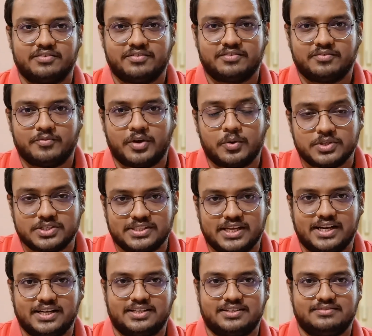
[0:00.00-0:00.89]
Why was
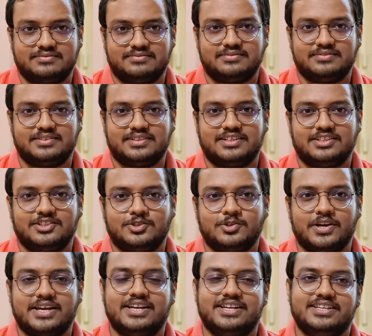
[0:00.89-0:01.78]
that? So
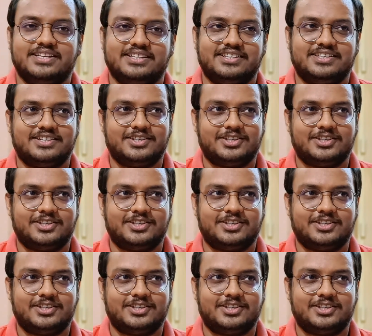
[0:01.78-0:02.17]
I